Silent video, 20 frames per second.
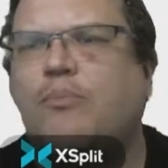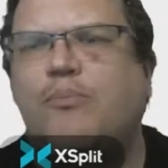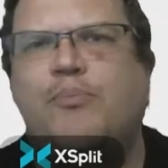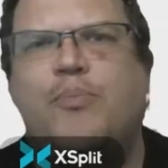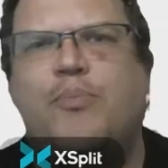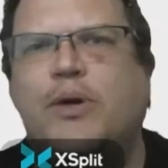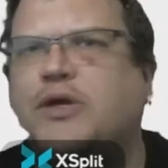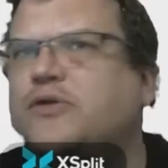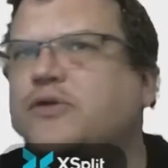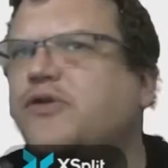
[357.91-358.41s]

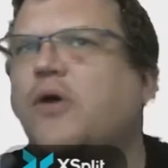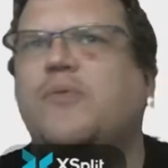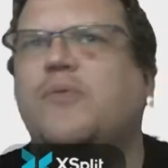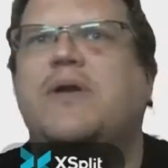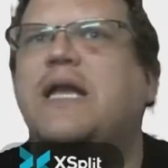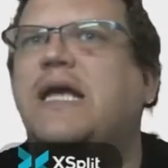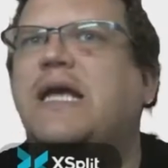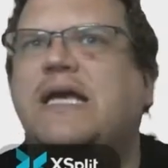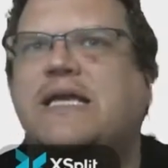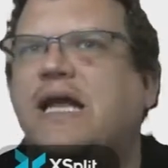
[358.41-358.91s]
But you don't
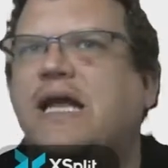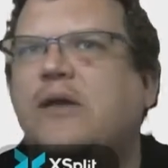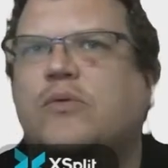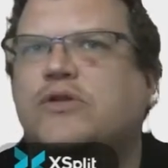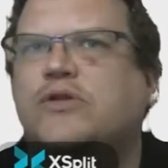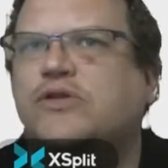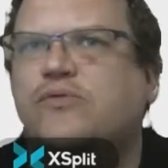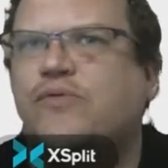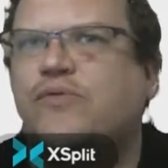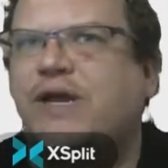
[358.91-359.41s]
need anyone
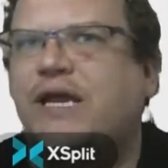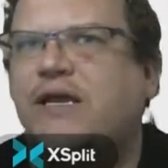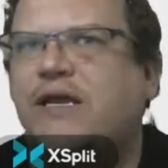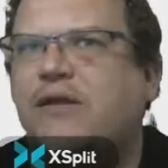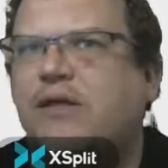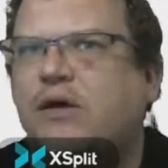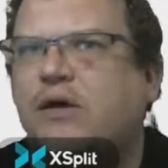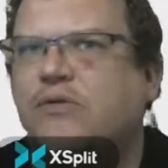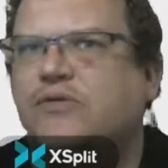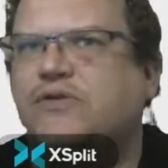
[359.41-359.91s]
to read
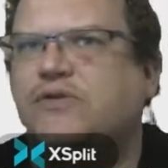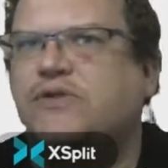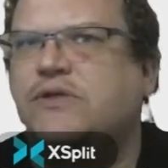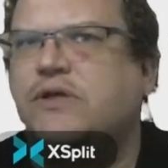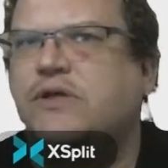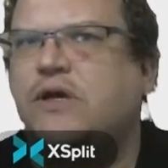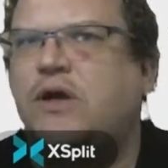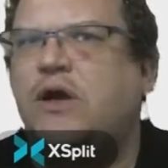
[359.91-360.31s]
those.